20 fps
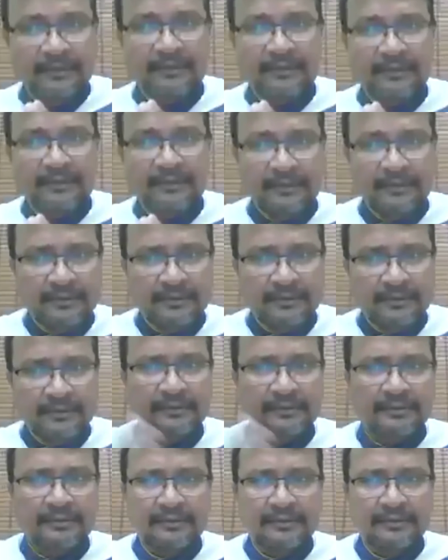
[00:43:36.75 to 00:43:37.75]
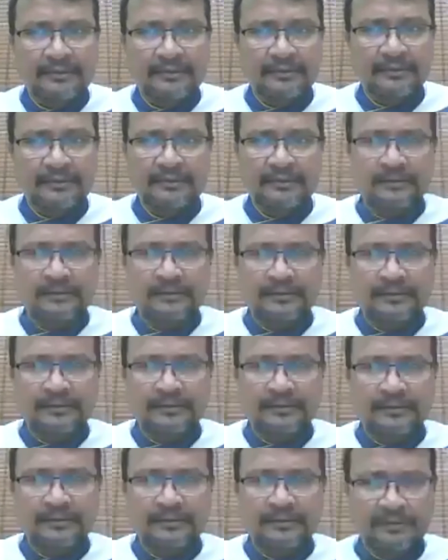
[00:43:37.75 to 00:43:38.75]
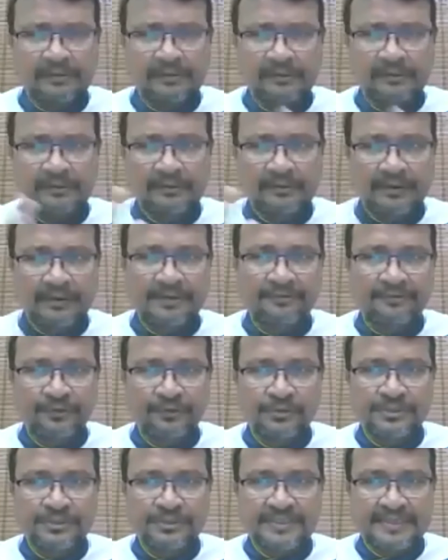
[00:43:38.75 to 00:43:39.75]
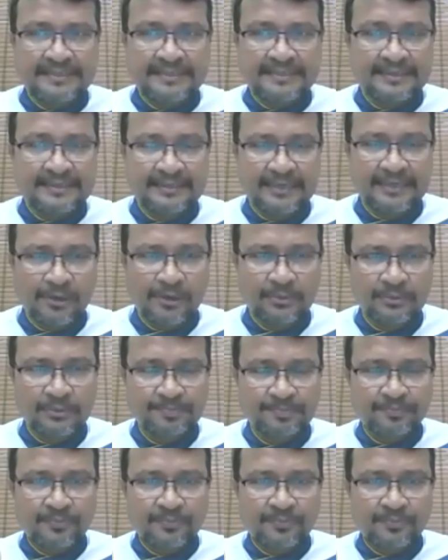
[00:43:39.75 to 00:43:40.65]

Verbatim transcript: uh, dry fruits sinking down